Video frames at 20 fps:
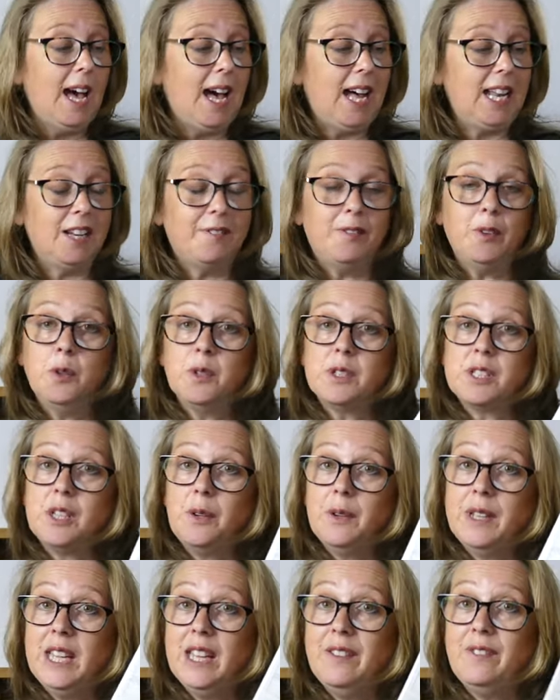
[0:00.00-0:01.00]
And I've
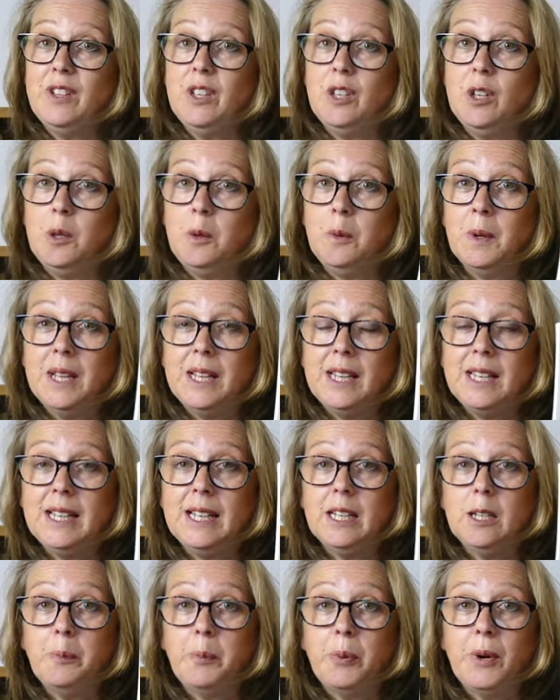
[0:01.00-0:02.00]
also given you
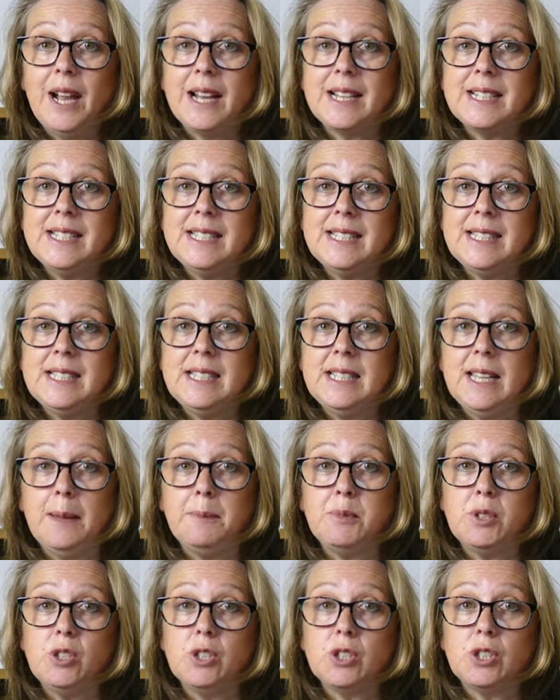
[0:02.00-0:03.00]
little practice
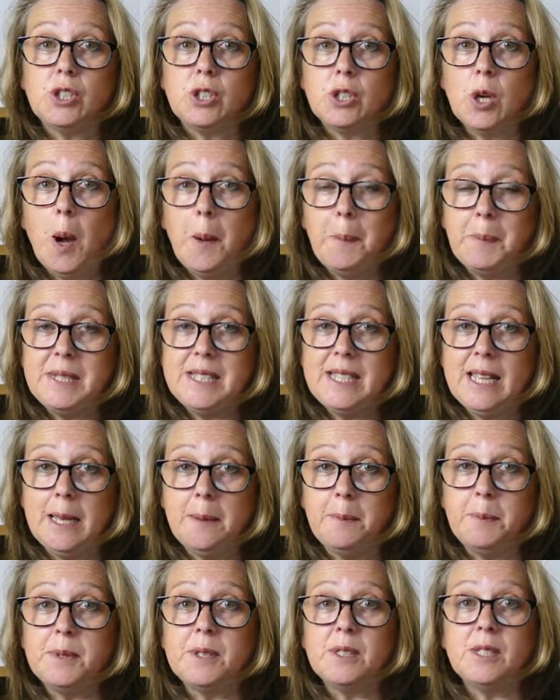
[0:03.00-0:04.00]
tips, just top
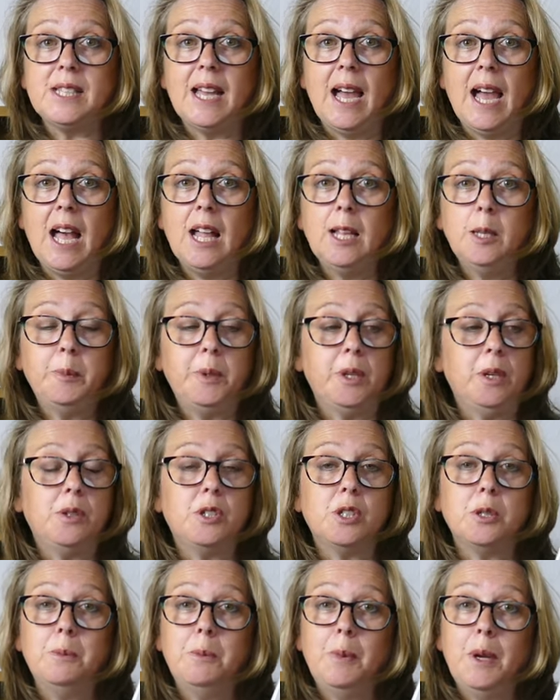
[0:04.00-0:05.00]
tips to help you,
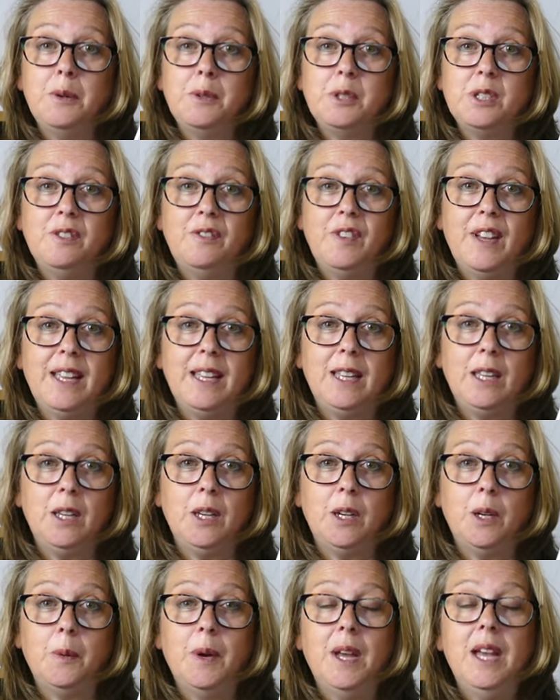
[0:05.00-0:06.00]
to motivate
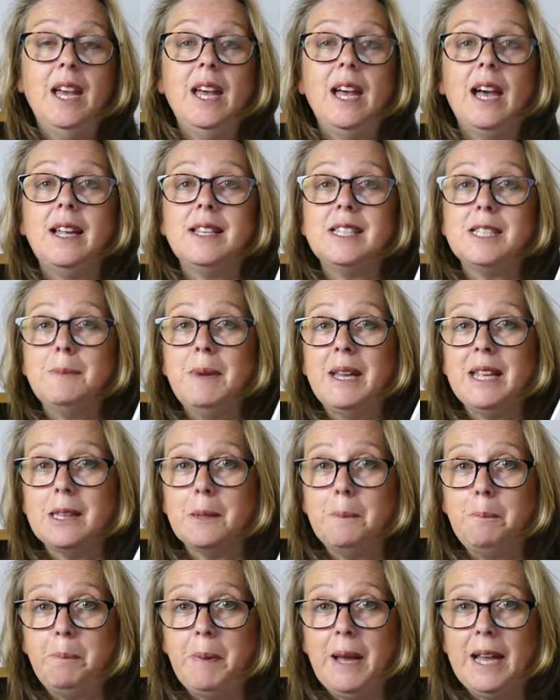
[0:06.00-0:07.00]
you and to make
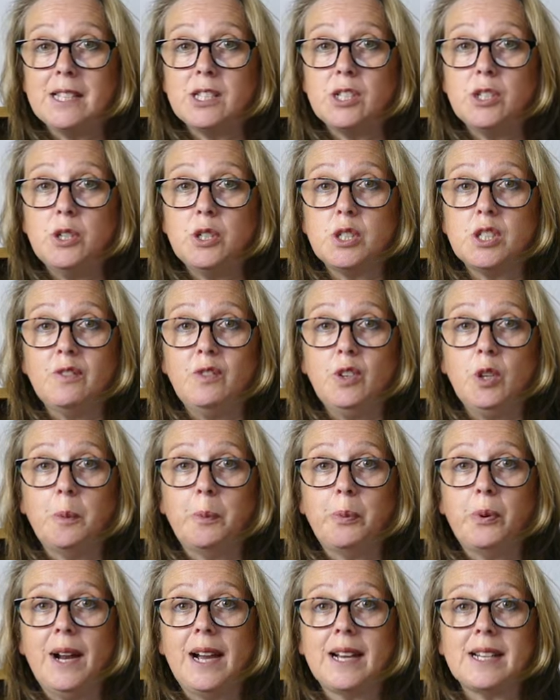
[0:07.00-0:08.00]
the best use of your
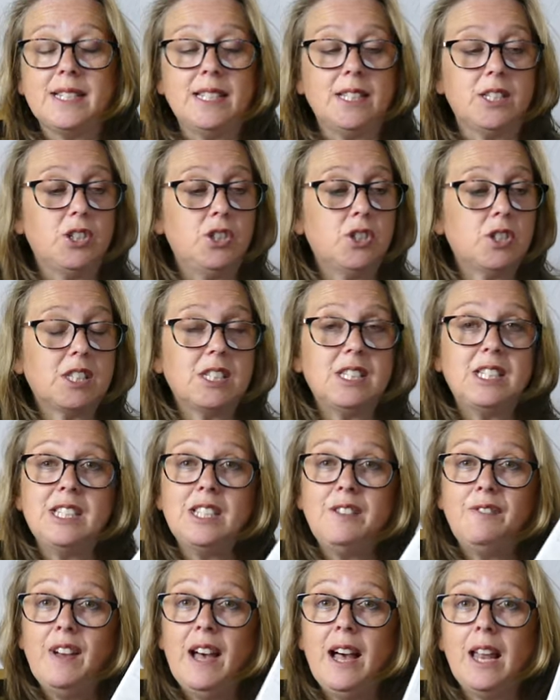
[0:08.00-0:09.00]
practice, just
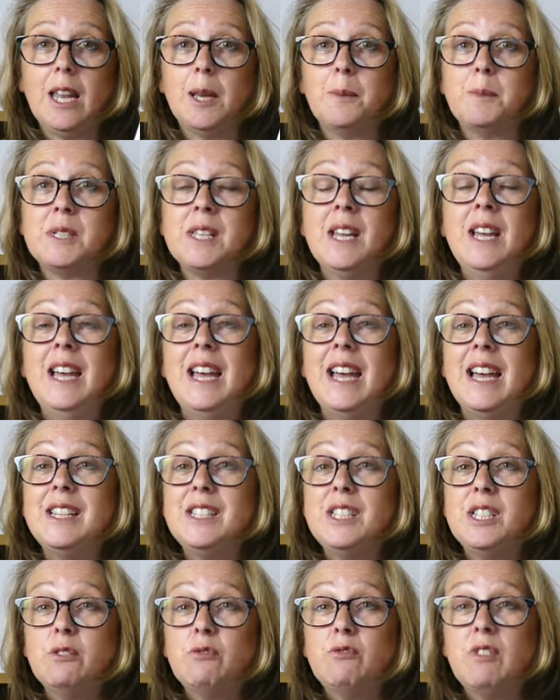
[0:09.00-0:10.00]
developed
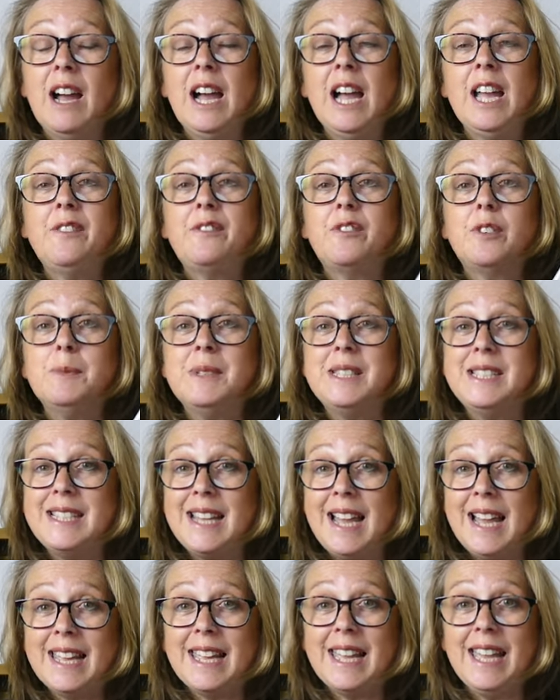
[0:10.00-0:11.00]
and derived from
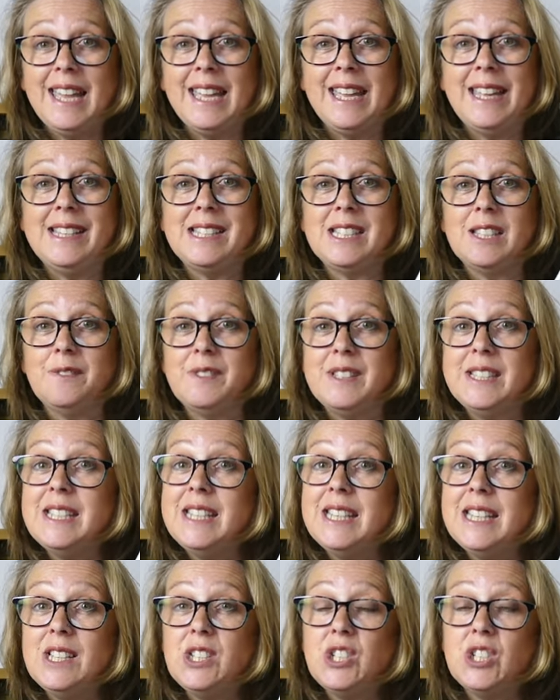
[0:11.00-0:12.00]
decades of
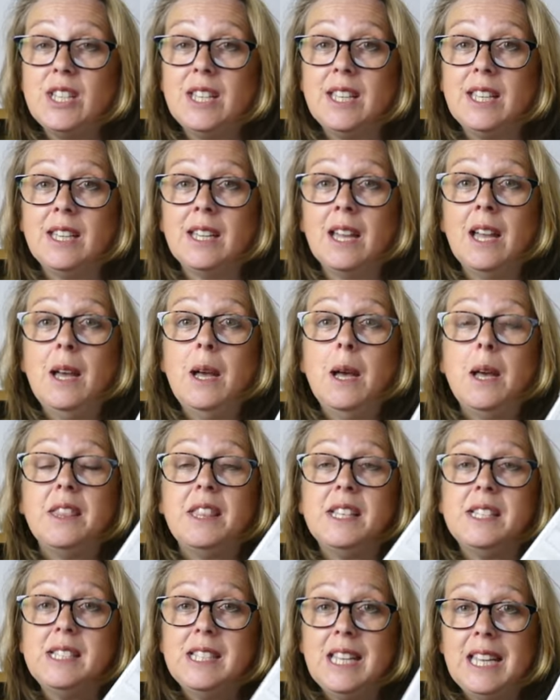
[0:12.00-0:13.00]
teaching.
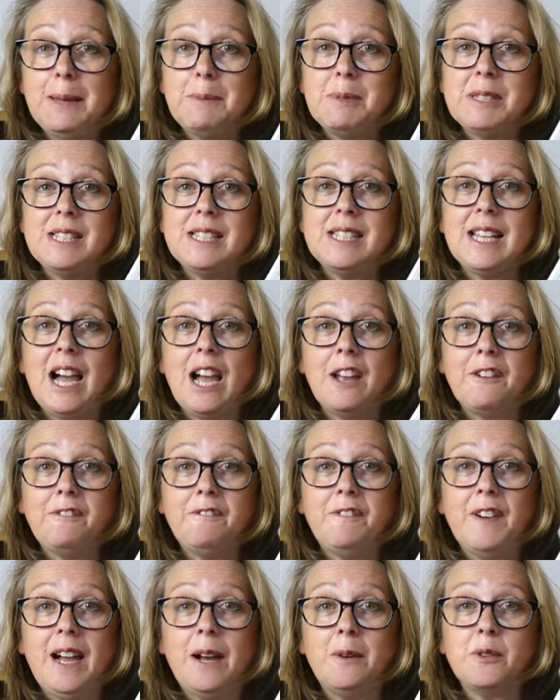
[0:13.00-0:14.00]
The tips that I've
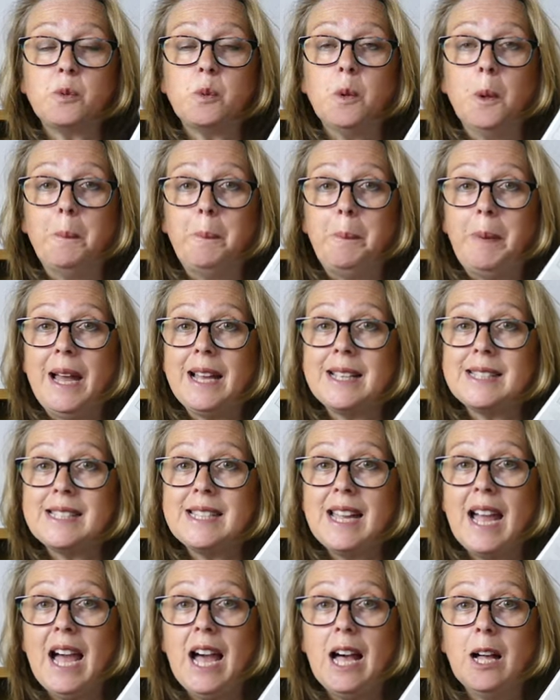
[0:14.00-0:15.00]
found will
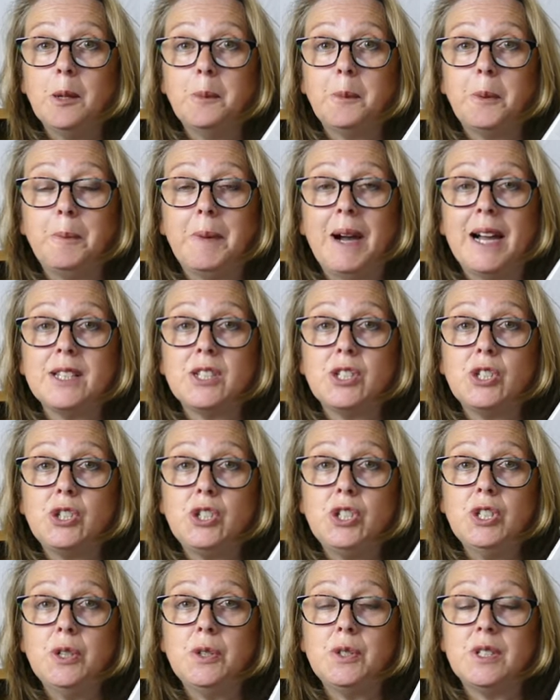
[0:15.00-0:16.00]
best help my
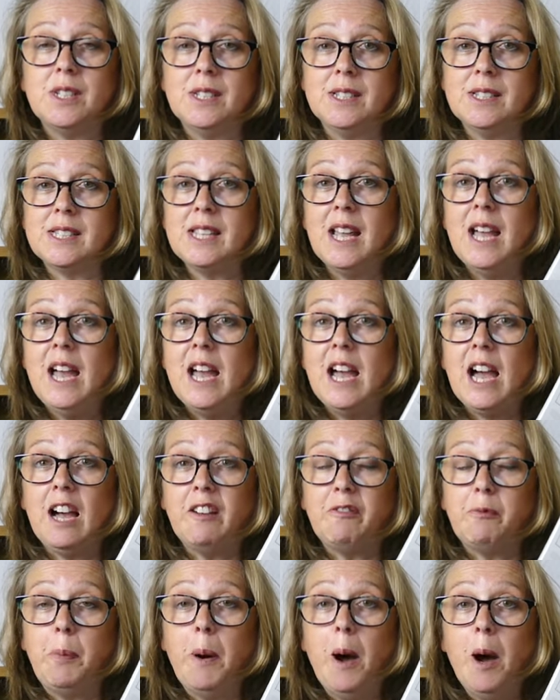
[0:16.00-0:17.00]
students.
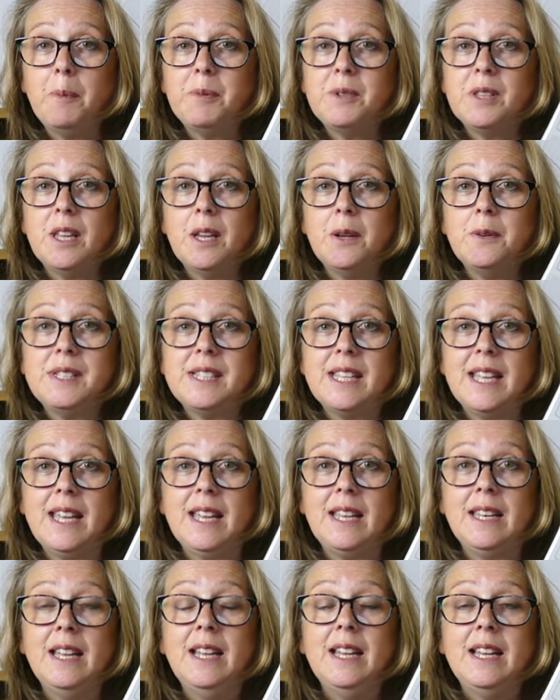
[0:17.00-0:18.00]
I've popped those
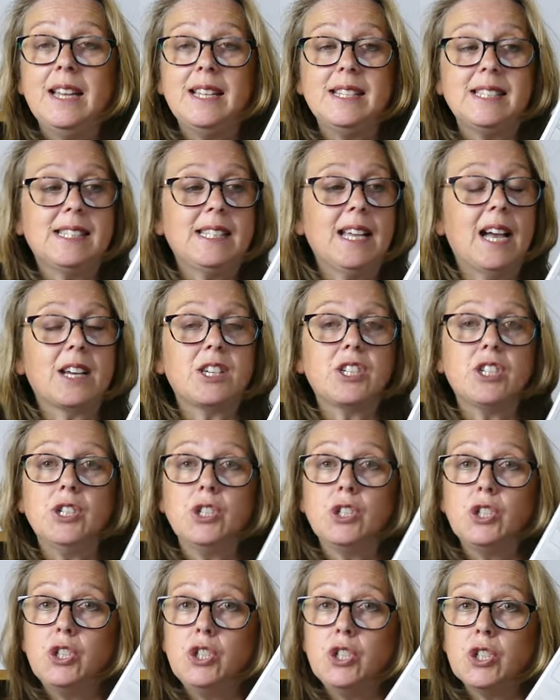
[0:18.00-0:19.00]
in at
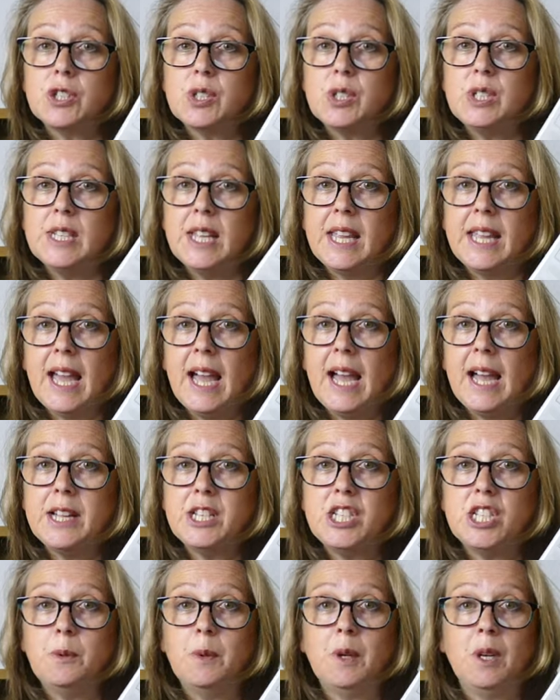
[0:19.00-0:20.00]
sections just to
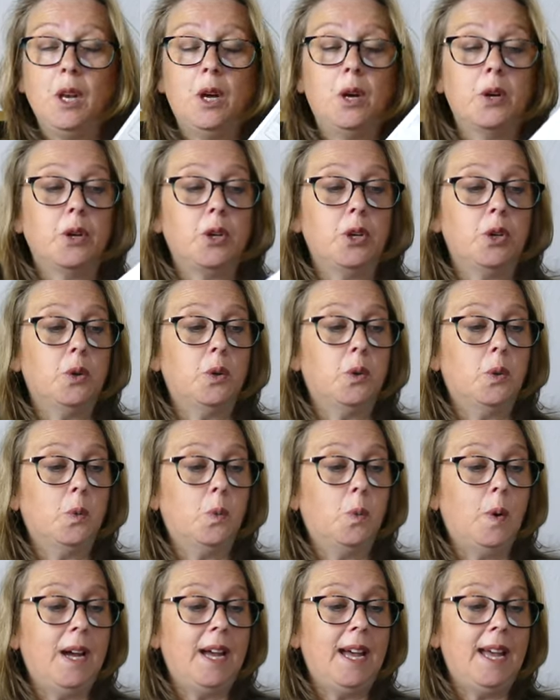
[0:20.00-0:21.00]
guide you along your
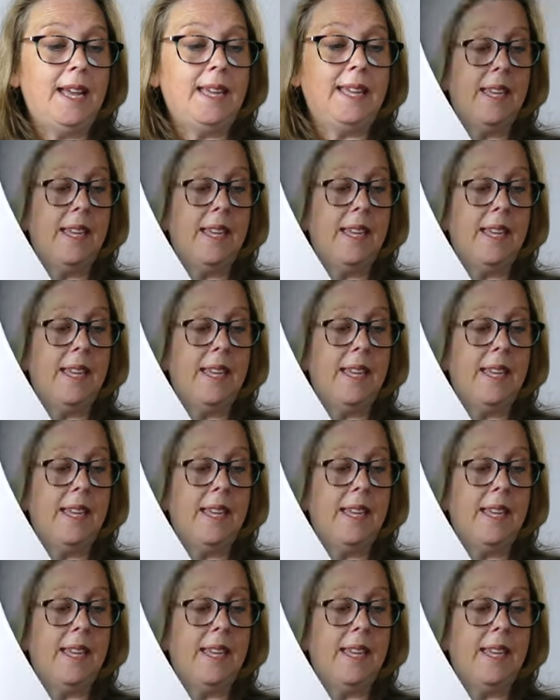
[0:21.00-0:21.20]
way.